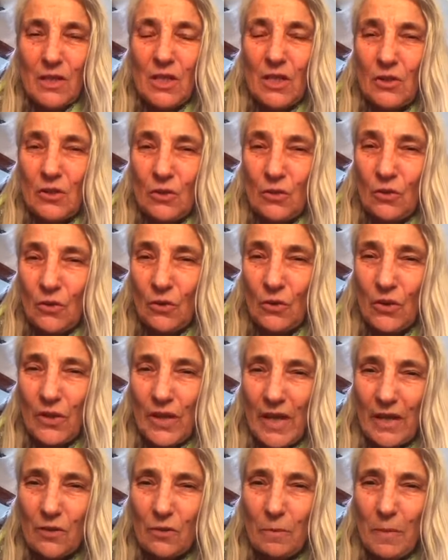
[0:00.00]
Did you know
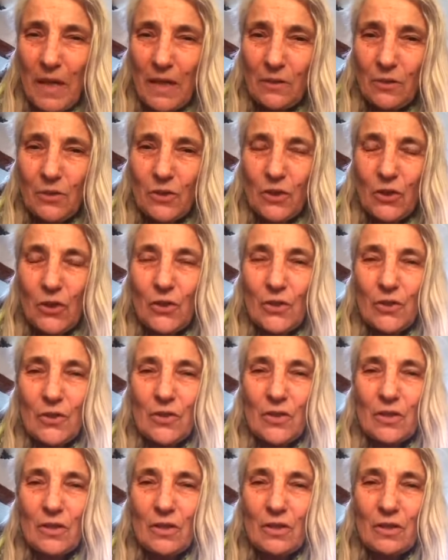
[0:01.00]
that about the
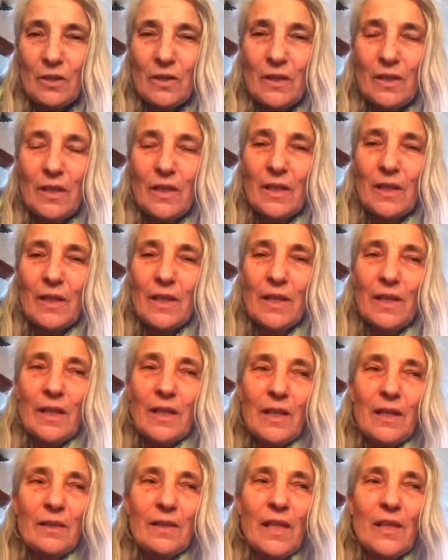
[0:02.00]
church?
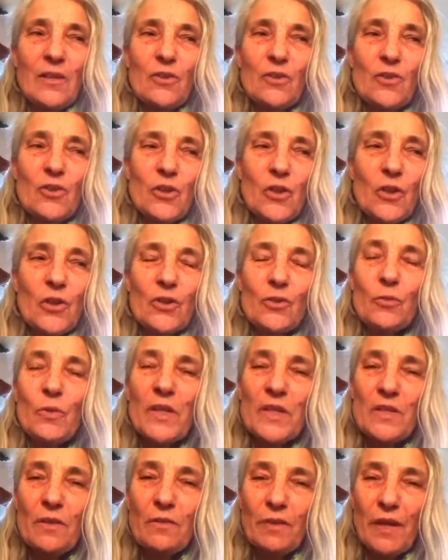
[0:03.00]
That the church
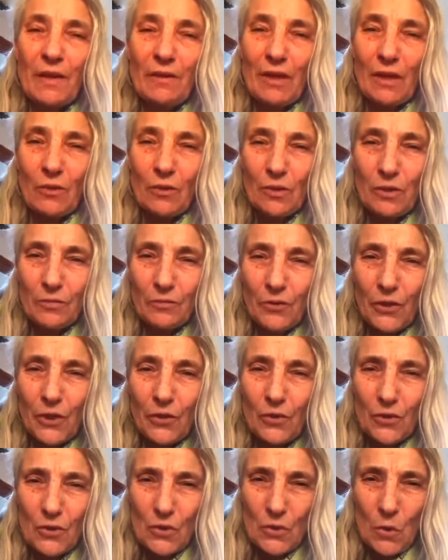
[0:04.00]
was the very good for
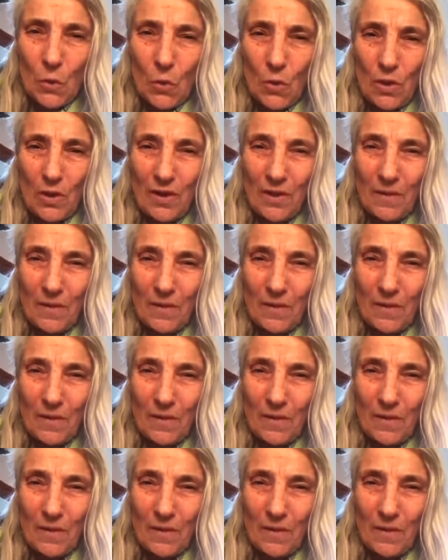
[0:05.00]
your soul?